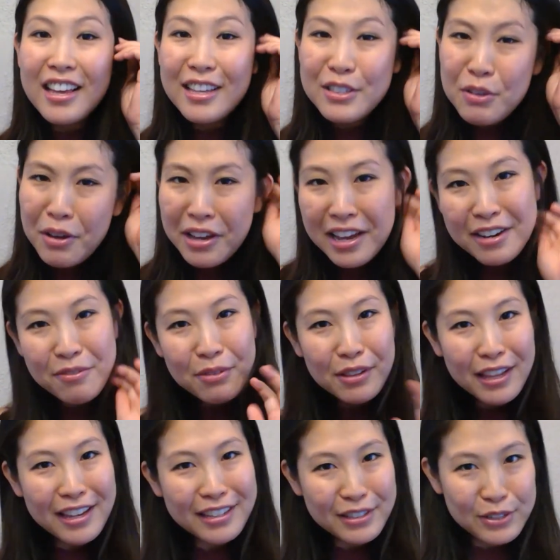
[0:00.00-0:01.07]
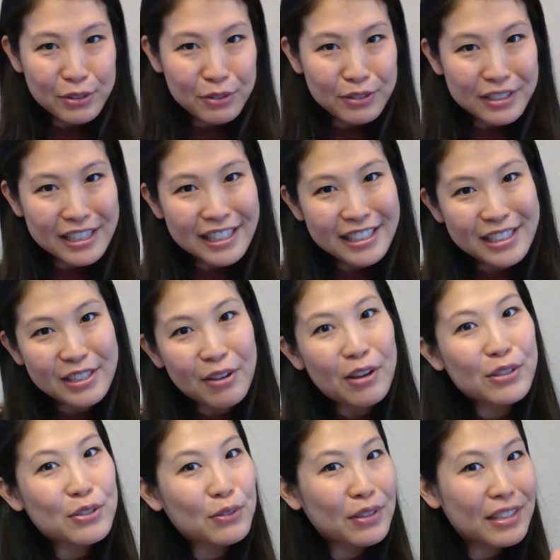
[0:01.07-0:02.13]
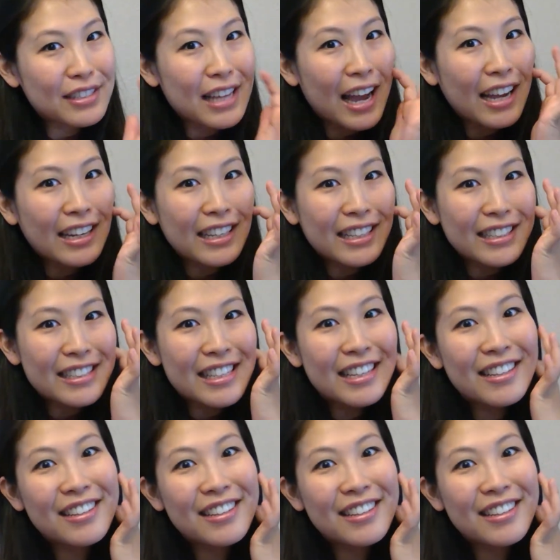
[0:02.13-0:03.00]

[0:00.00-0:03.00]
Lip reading: So I kind of relate uncertainties to also anxieties,